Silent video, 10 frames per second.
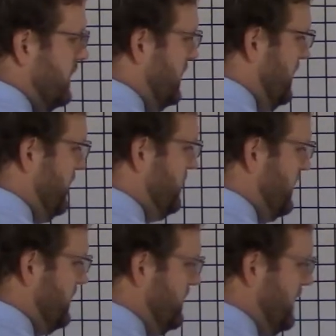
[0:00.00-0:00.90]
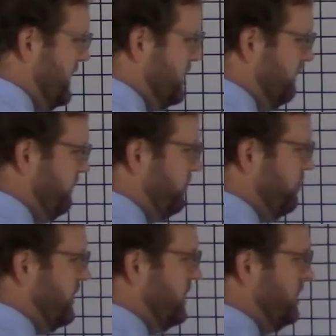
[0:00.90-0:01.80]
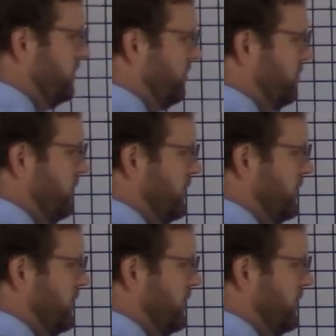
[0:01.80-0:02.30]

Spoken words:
and then -3, 3.